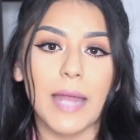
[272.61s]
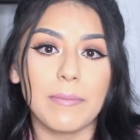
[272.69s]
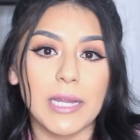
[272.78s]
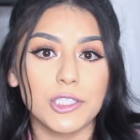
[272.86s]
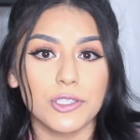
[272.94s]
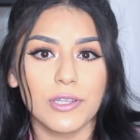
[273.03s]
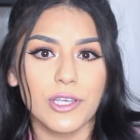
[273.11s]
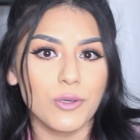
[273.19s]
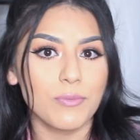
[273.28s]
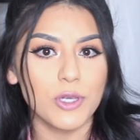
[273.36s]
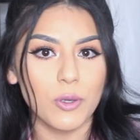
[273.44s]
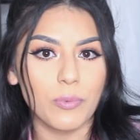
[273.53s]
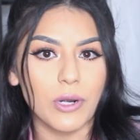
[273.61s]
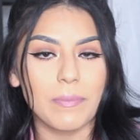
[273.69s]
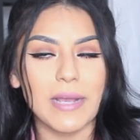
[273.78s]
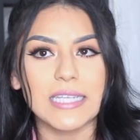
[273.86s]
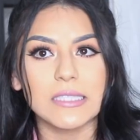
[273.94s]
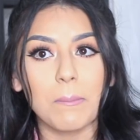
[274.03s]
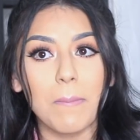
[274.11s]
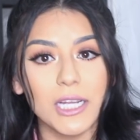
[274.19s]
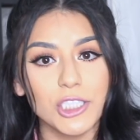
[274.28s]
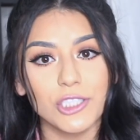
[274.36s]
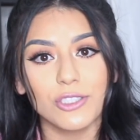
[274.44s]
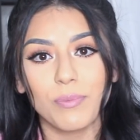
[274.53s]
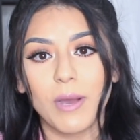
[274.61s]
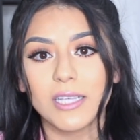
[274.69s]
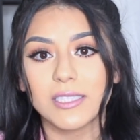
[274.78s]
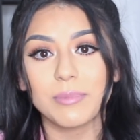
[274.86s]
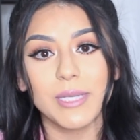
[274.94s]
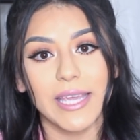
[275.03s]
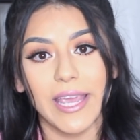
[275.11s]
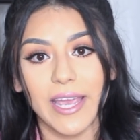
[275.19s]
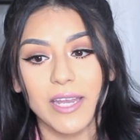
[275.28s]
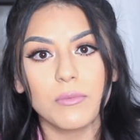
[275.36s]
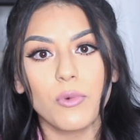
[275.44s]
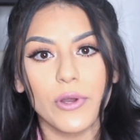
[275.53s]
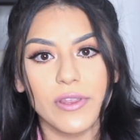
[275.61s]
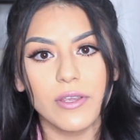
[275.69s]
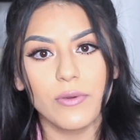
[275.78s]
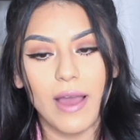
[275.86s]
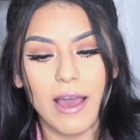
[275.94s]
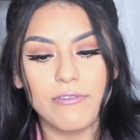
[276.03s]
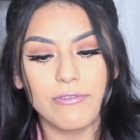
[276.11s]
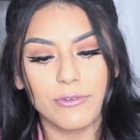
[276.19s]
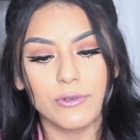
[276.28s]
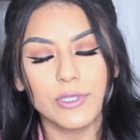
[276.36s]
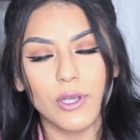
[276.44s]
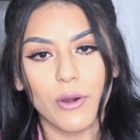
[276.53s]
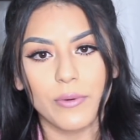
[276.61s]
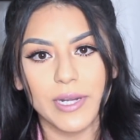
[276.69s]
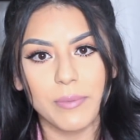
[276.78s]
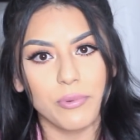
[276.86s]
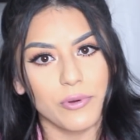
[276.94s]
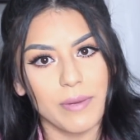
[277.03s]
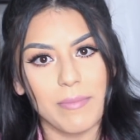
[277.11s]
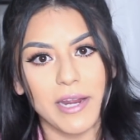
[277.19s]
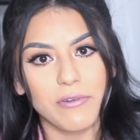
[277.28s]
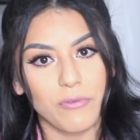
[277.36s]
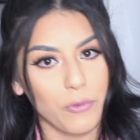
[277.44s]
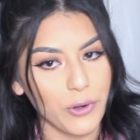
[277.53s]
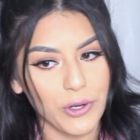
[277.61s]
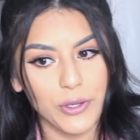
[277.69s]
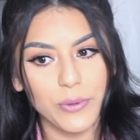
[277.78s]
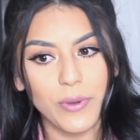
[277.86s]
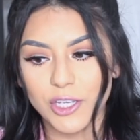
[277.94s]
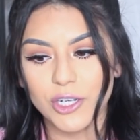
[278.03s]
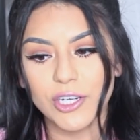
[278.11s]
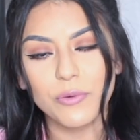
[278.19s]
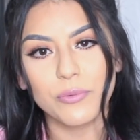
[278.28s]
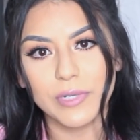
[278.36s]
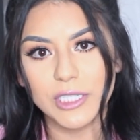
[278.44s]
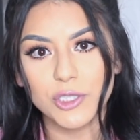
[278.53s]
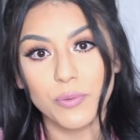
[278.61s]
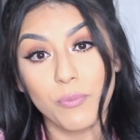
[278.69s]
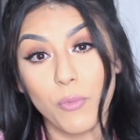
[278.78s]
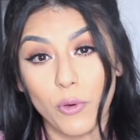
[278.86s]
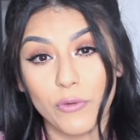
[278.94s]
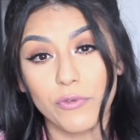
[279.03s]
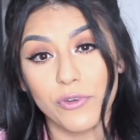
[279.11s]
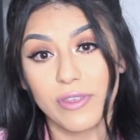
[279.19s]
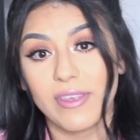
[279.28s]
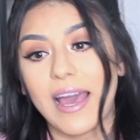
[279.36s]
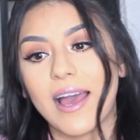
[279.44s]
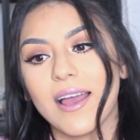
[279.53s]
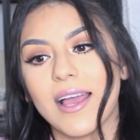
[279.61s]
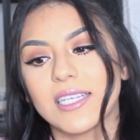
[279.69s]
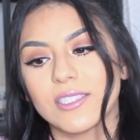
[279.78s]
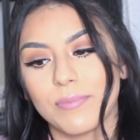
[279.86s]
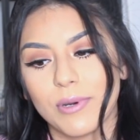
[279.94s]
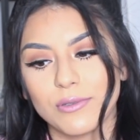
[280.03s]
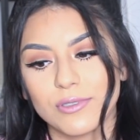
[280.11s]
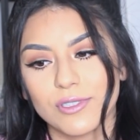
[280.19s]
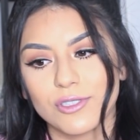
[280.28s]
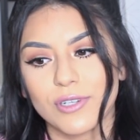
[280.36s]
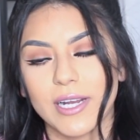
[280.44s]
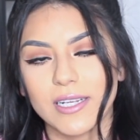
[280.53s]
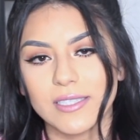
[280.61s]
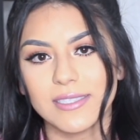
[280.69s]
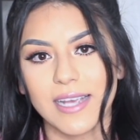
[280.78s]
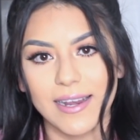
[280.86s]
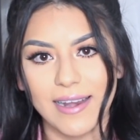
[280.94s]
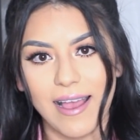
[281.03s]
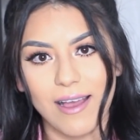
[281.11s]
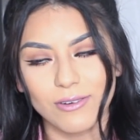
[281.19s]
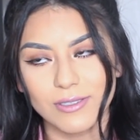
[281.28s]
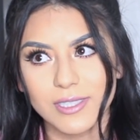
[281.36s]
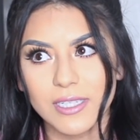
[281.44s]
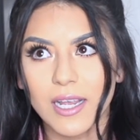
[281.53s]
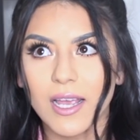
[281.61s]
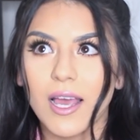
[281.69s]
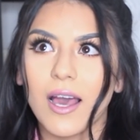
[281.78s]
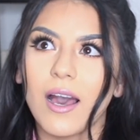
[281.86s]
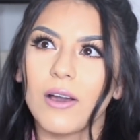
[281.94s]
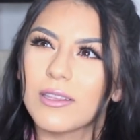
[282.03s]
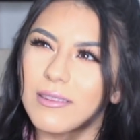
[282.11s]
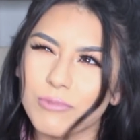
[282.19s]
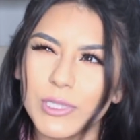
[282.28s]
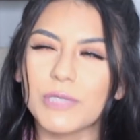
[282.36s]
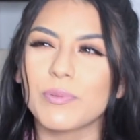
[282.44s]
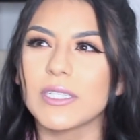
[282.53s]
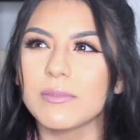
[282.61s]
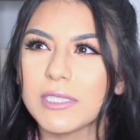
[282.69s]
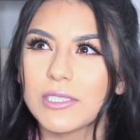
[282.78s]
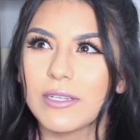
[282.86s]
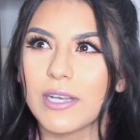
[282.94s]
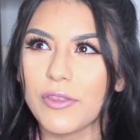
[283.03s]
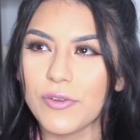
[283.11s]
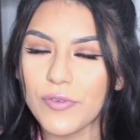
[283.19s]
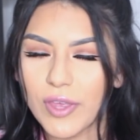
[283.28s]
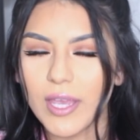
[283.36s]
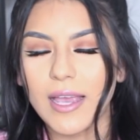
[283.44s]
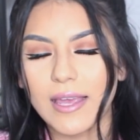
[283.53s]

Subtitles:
And make sure that you meal prep as much as you possibly can. The more that you have foods already pre-made for you, you're gonna reach more for that as opposed to trying to dine out. Which brings me to another thing.